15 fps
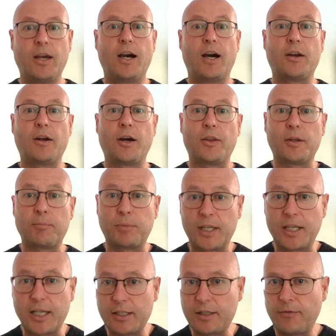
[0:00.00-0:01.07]
and either
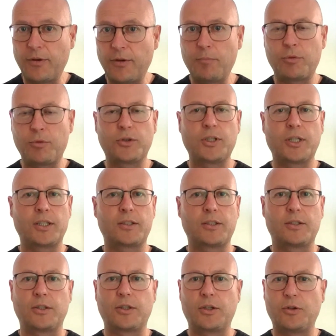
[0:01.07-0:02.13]
begin to fund projects to
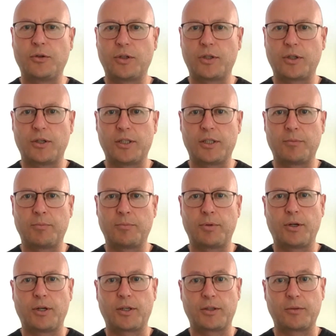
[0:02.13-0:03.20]
securitize
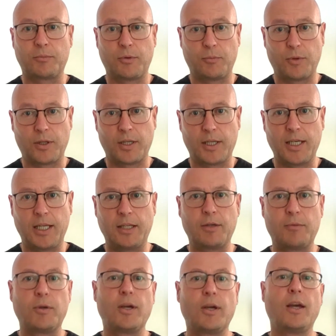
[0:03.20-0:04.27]
supply because when they need
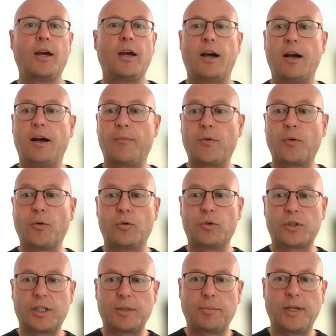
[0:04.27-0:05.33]
them, or
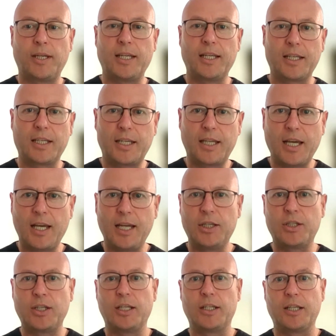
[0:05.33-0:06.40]
simply
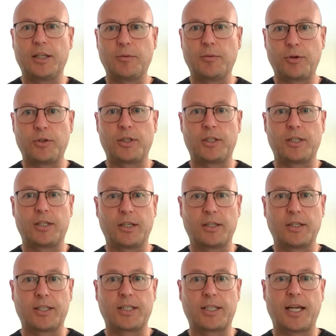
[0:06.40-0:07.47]
engage in the process and
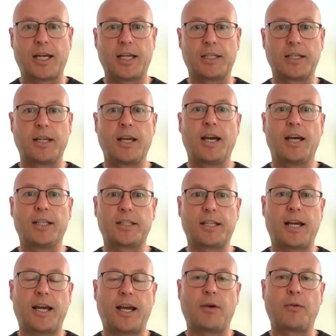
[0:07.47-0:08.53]
understand as to
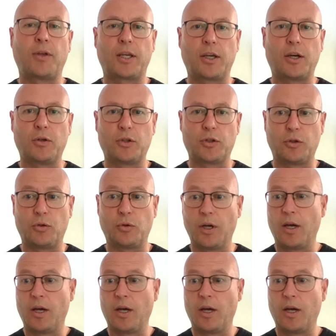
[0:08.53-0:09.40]
how they're going to